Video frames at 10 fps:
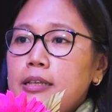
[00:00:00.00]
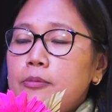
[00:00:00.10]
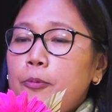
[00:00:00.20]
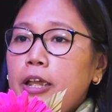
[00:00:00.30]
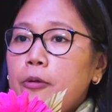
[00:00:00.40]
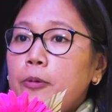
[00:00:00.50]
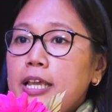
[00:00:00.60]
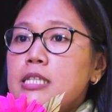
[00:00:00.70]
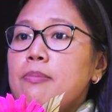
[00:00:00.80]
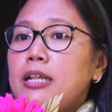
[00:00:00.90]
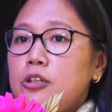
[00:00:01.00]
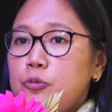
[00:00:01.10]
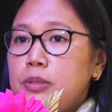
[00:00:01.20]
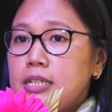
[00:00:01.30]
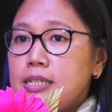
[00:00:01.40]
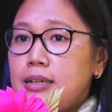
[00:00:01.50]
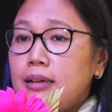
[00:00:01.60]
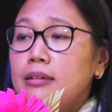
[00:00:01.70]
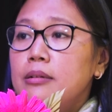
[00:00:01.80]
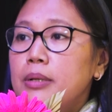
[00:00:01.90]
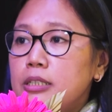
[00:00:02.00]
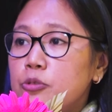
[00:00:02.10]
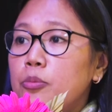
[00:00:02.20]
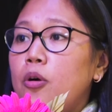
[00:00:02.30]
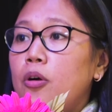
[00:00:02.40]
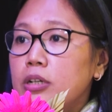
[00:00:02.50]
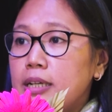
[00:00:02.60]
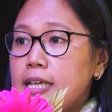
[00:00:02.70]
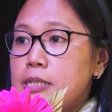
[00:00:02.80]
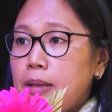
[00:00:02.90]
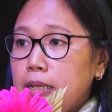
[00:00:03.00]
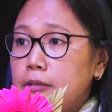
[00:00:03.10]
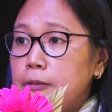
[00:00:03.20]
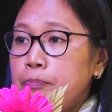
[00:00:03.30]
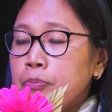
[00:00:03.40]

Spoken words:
where waste management is done in a much more organized manner.